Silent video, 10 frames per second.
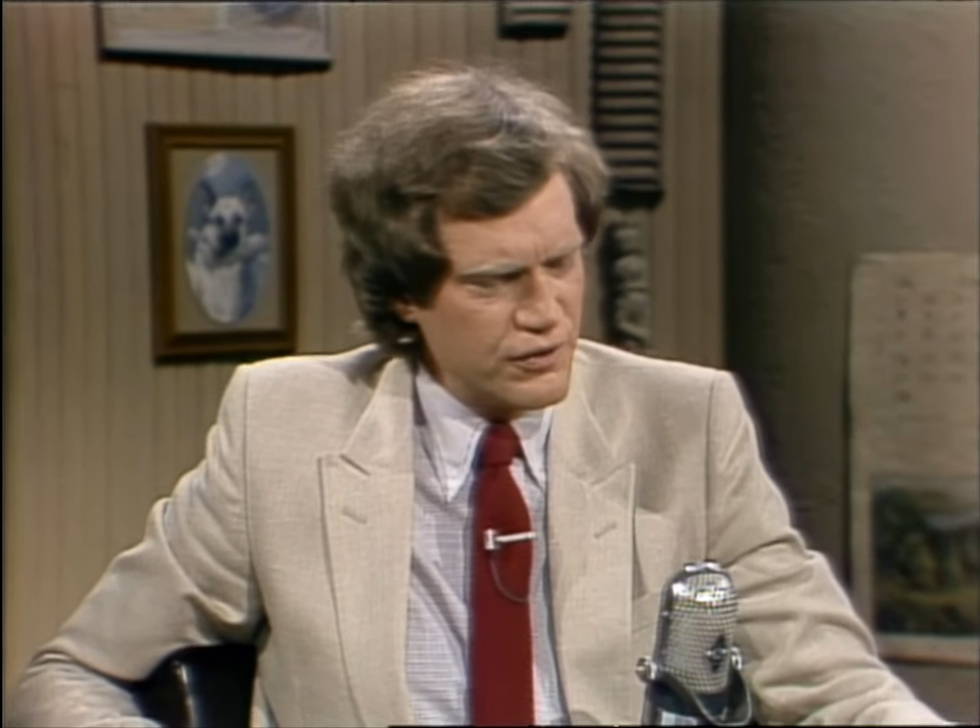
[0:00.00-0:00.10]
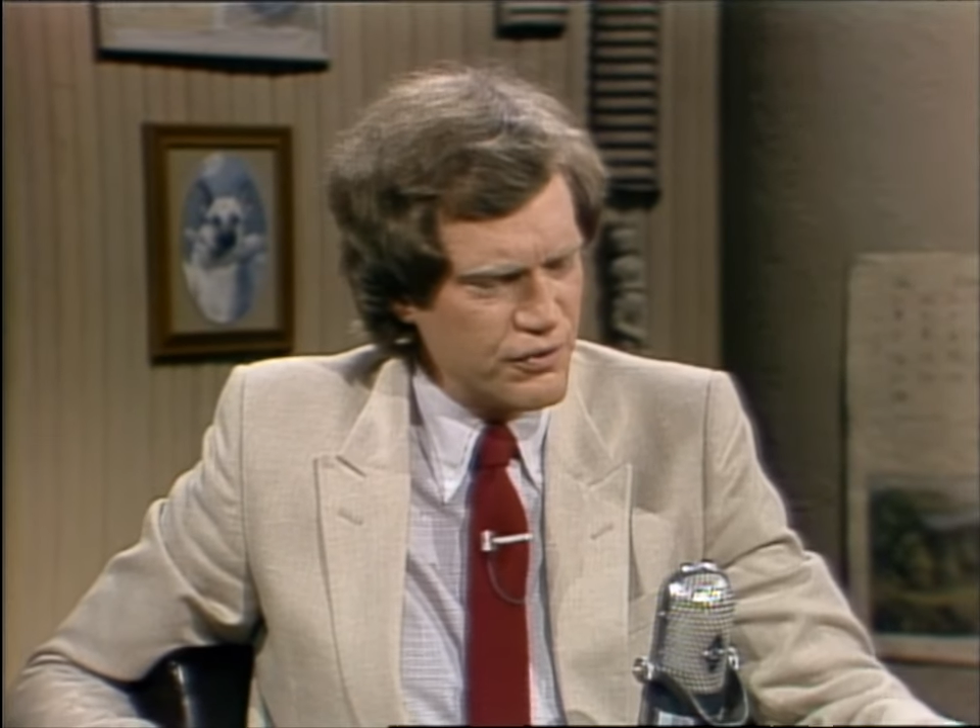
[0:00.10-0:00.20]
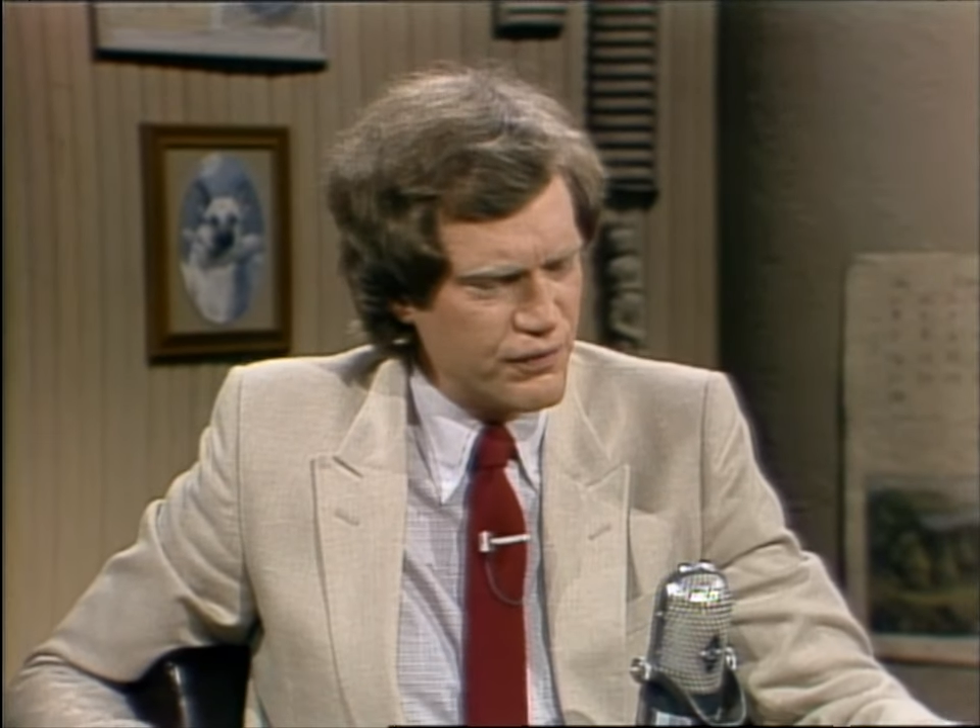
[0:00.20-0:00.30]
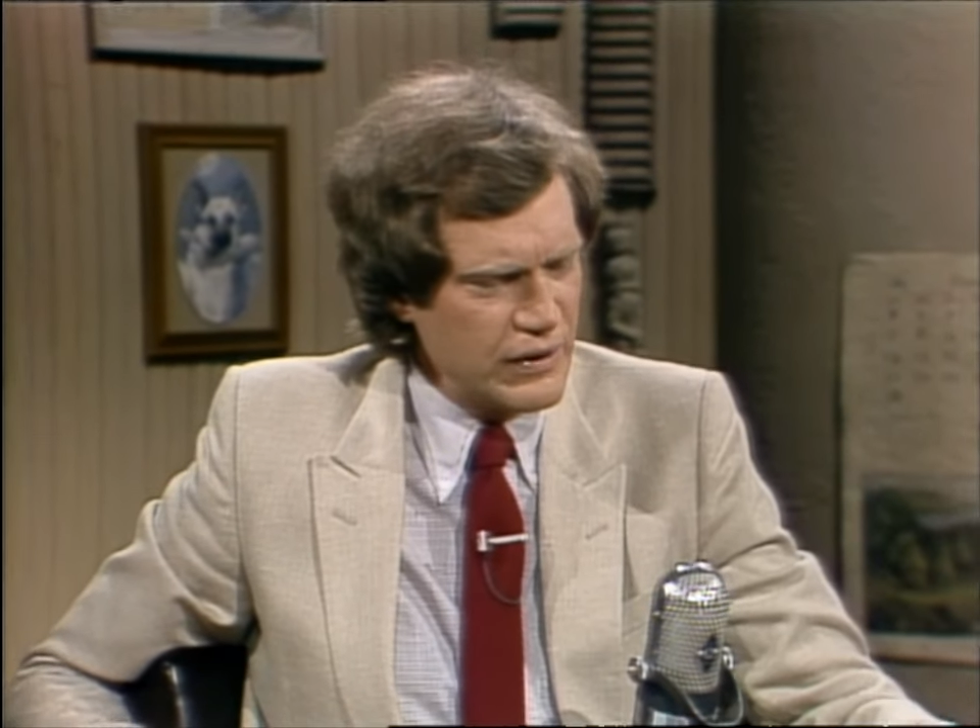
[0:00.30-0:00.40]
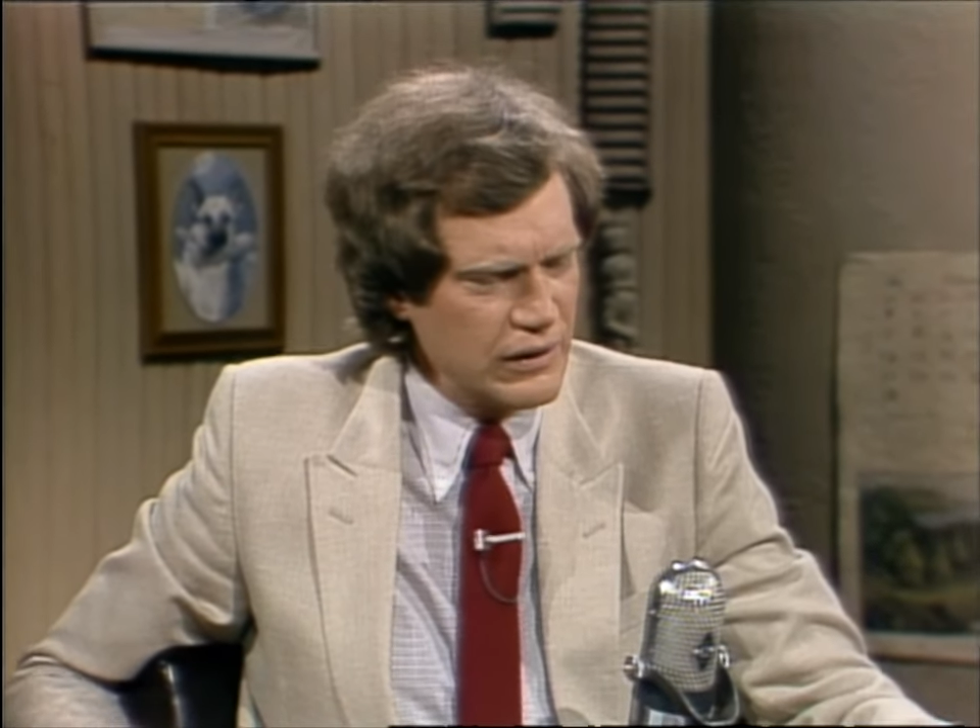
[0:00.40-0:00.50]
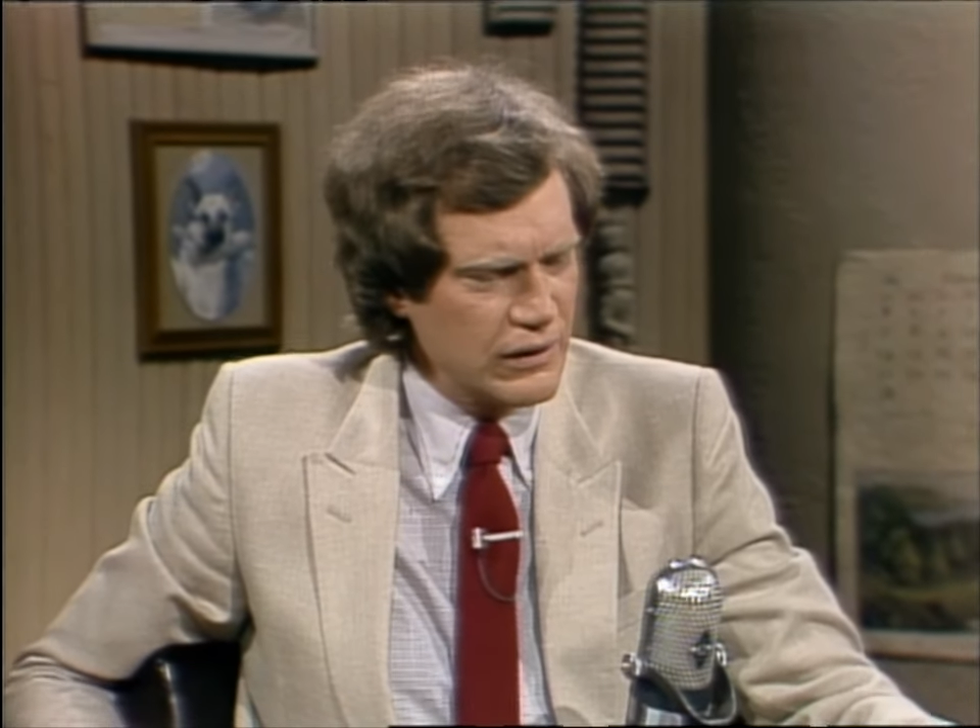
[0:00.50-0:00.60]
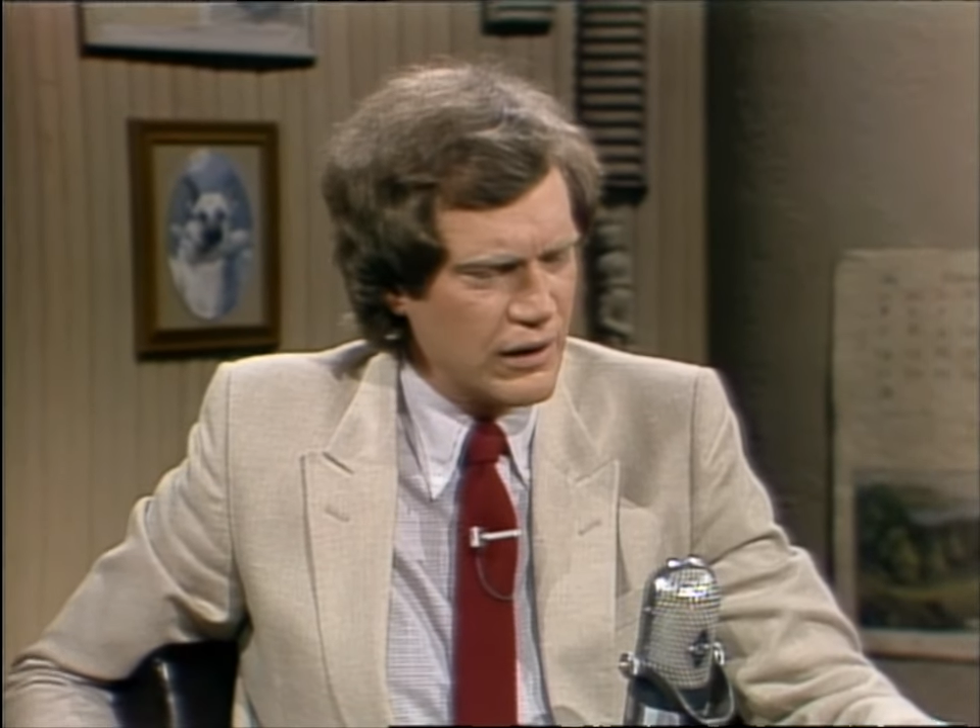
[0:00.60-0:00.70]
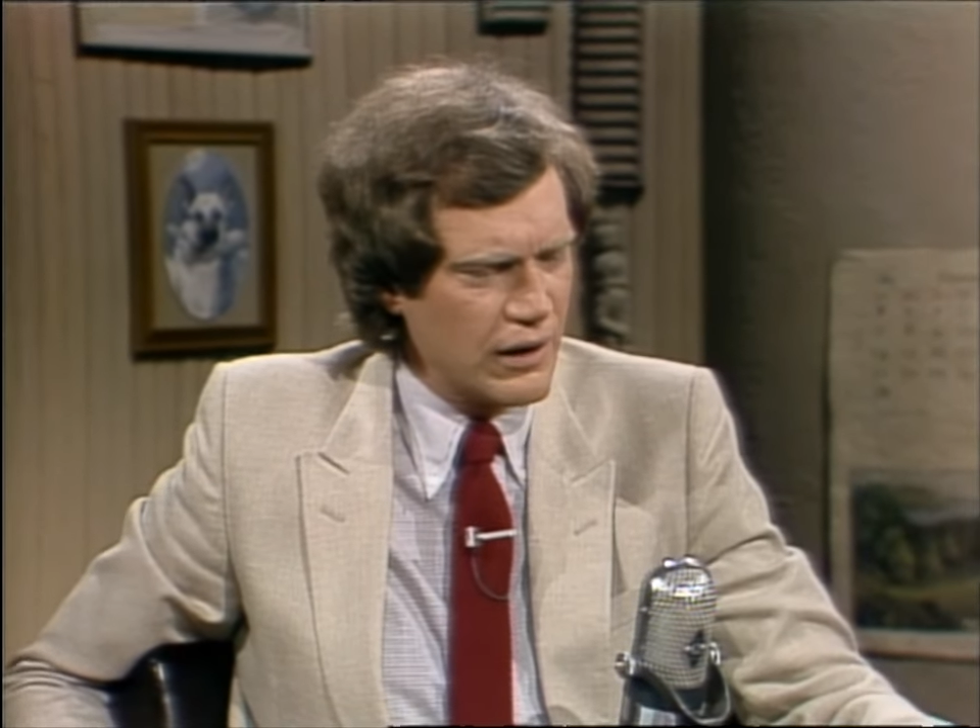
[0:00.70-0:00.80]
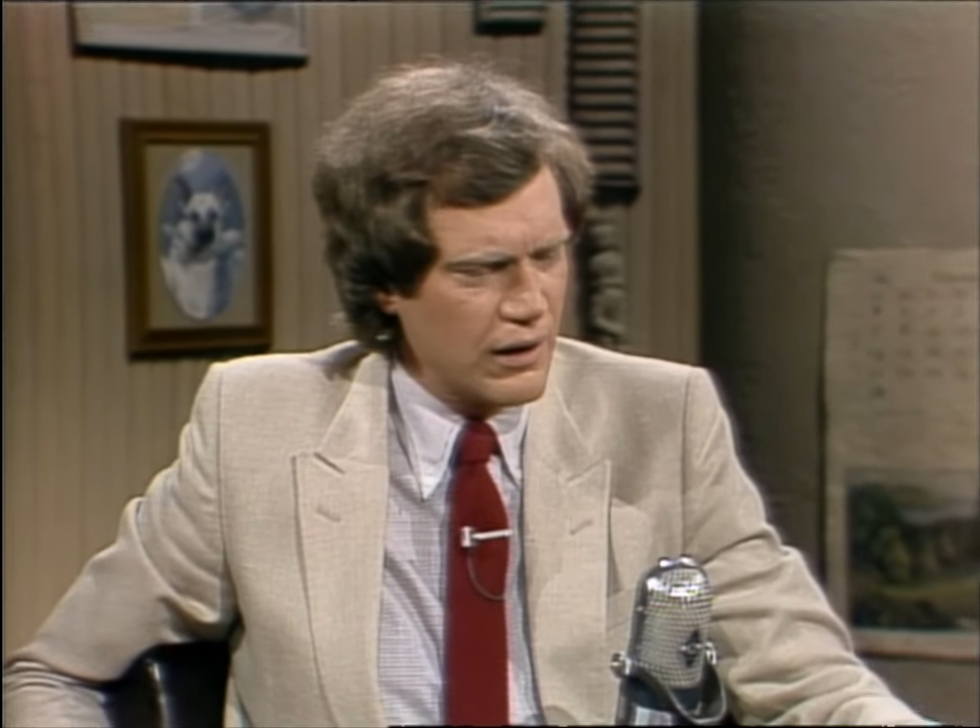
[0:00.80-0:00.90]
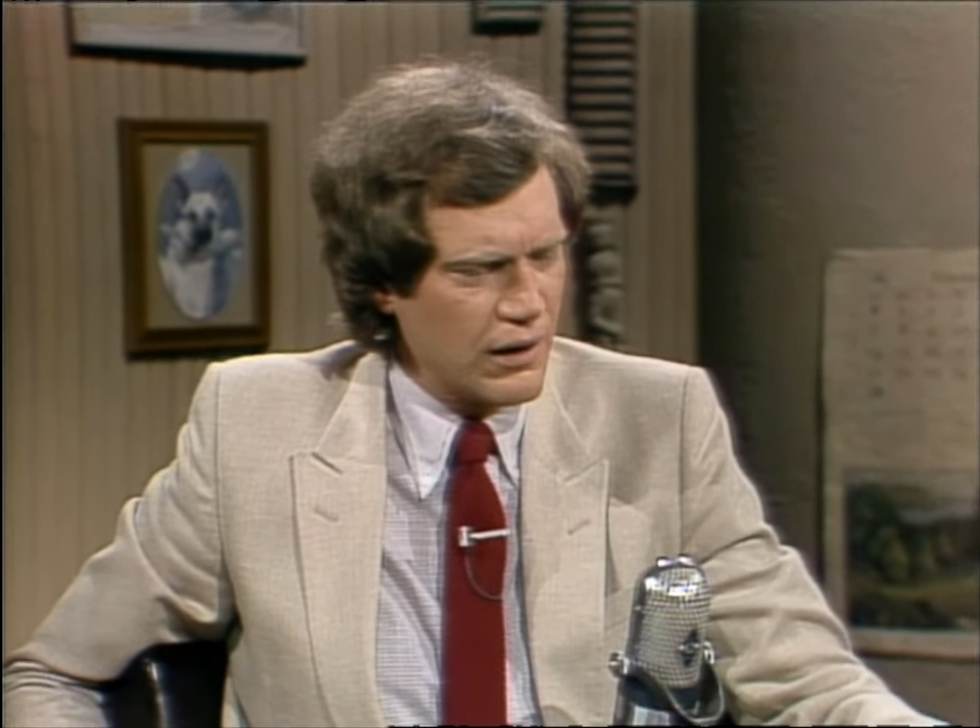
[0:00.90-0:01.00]

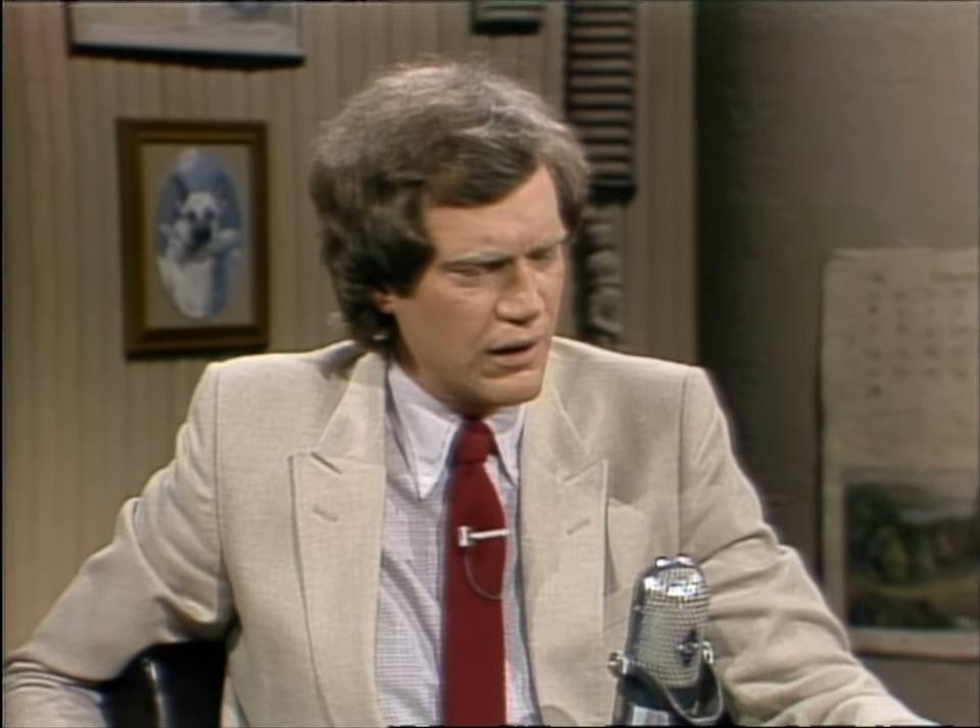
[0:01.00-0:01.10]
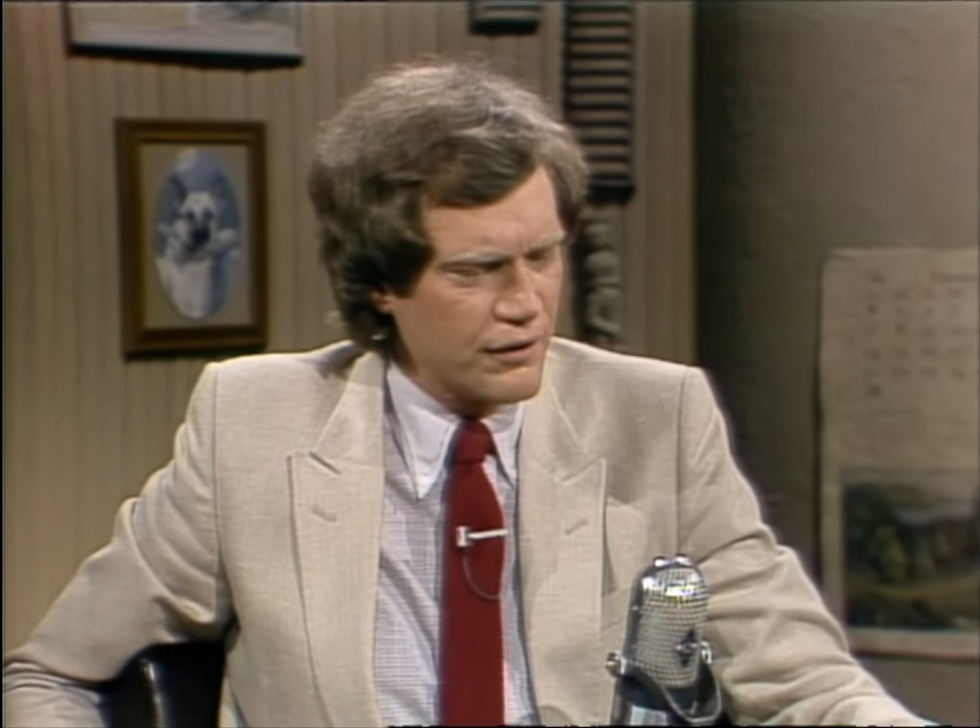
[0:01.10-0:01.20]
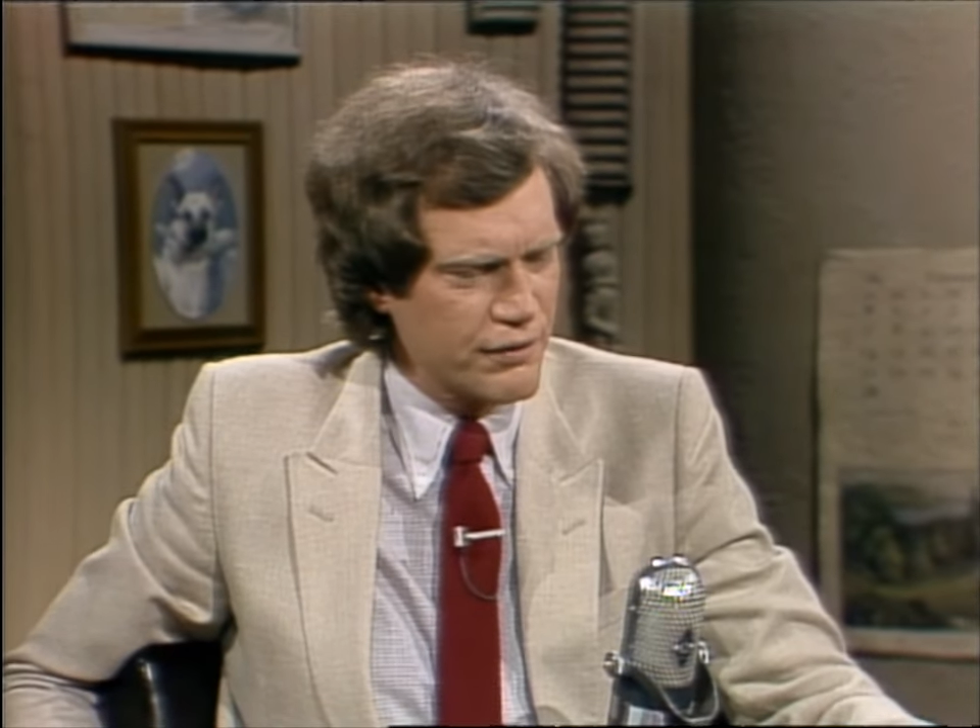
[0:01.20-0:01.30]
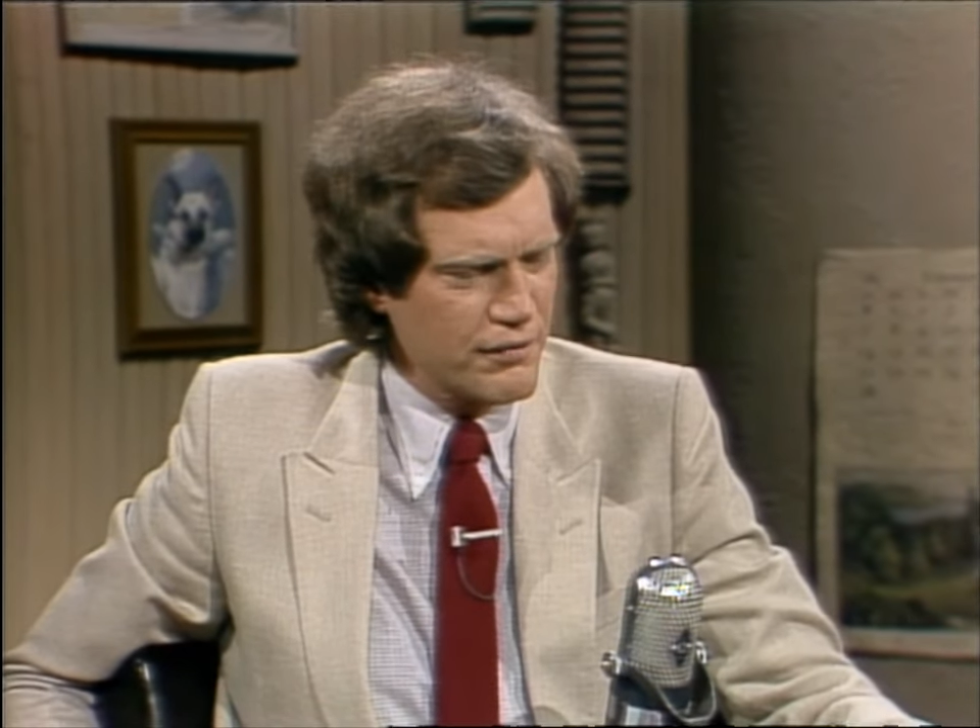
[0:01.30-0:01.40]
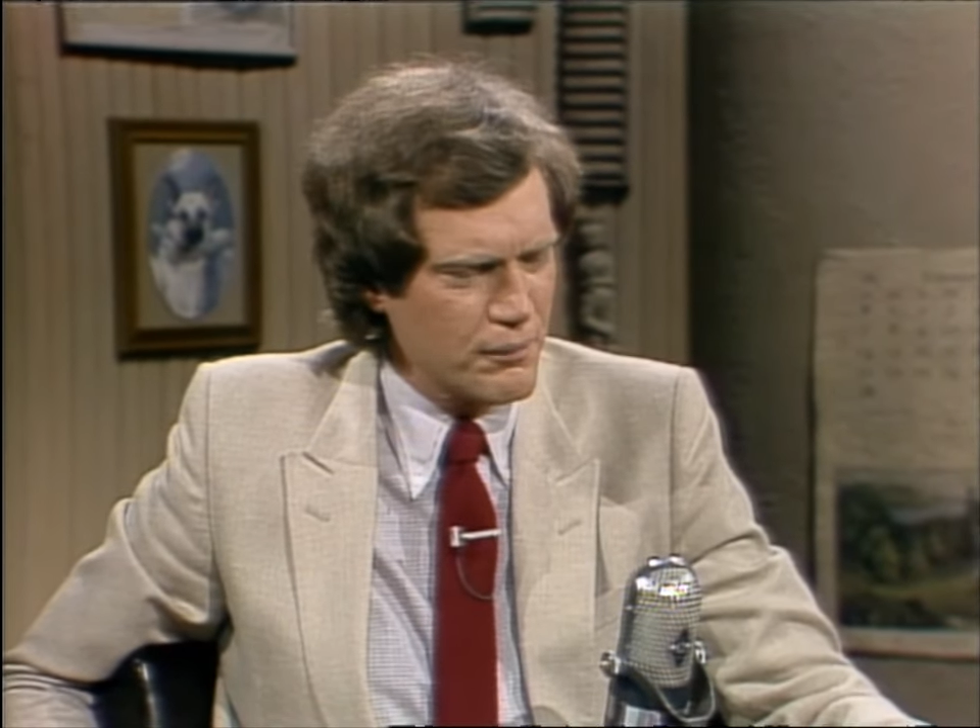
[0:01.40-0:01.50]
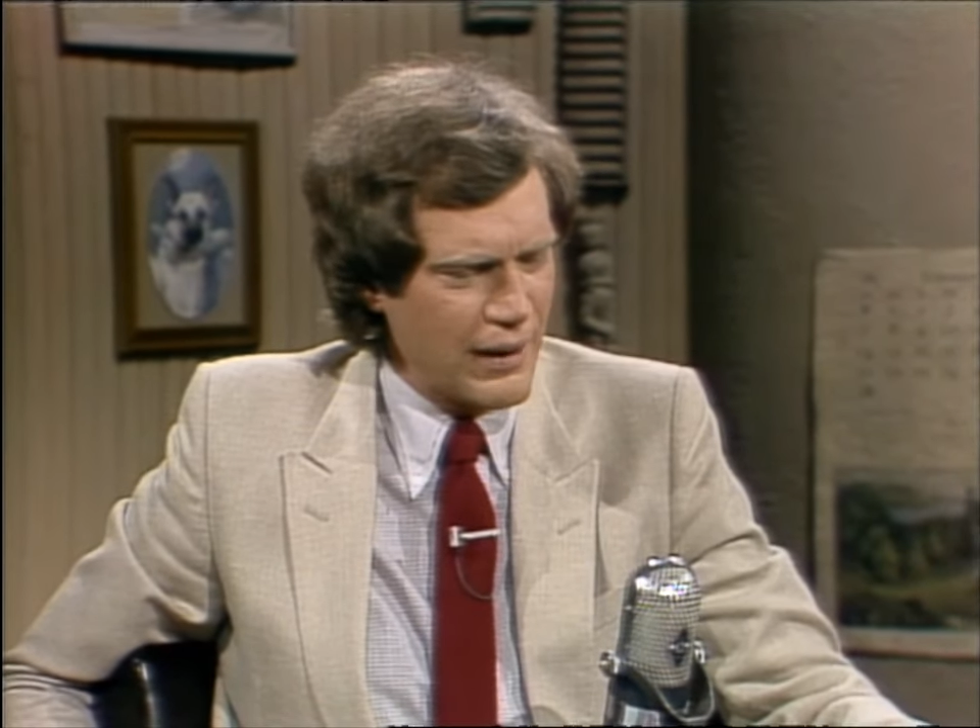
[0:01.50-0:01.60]
feel driven